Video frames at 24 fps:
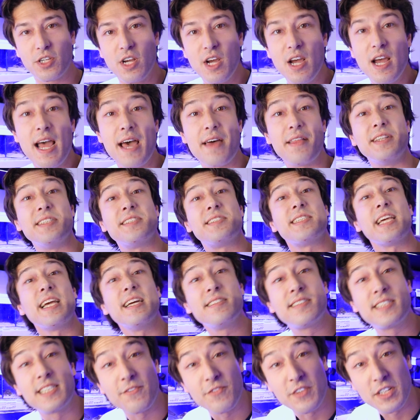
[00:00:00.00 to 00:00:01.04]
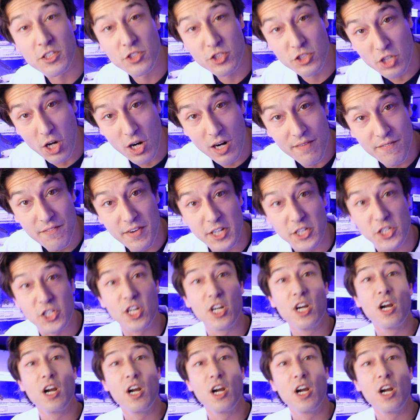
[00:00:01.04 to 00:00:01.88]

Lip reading: And then sand sifting starfish